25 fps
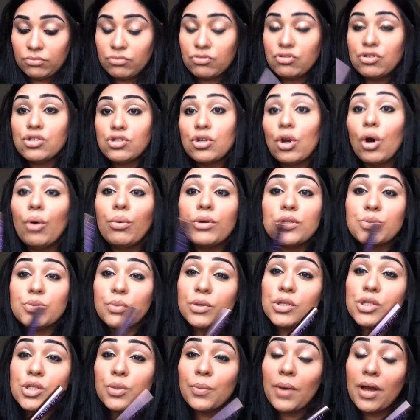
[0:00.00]
doesn't always
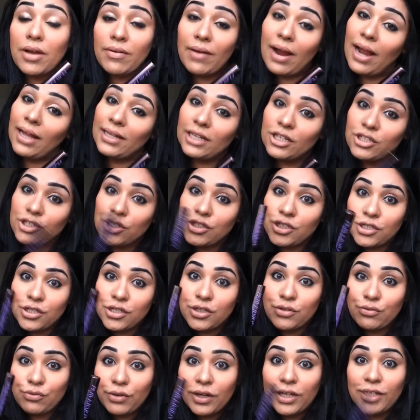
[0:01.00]
want to wear eyelashes, this
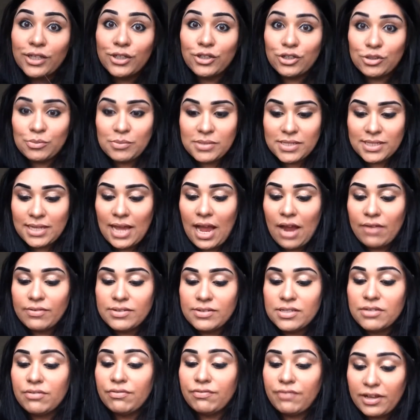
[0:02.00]
is a really good mascara
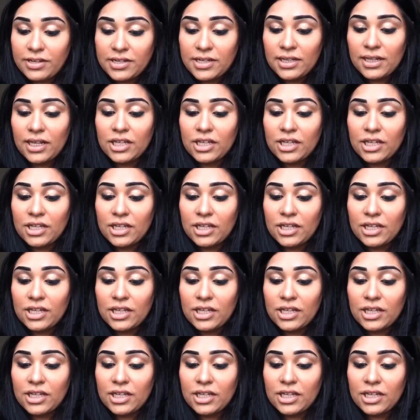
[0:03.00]
to fan your